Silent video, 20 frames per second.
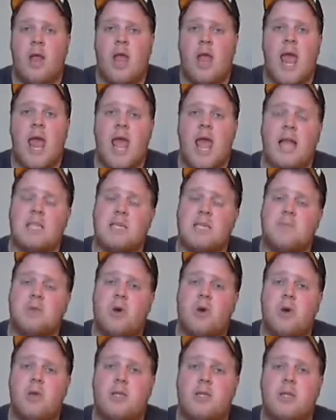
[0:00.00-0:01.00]
Ends up
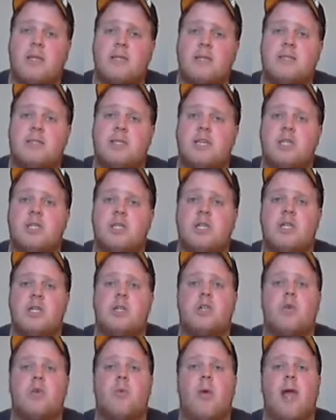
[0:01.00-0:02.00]
going to decision.
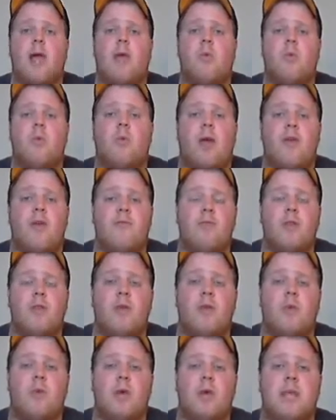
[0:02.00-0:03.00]
Duran rightfully
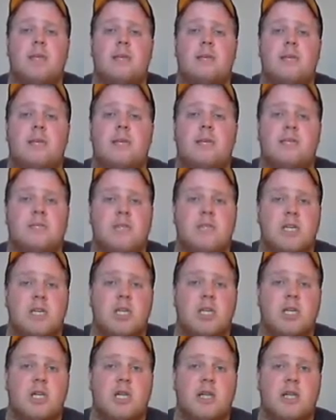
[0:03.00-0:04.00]
wins a
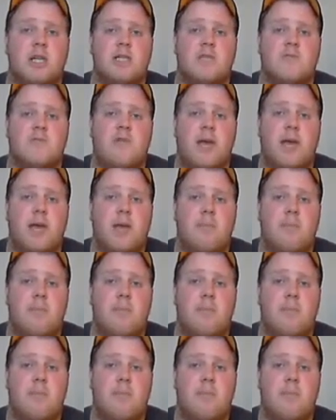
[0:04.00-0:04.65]
decision in this fight,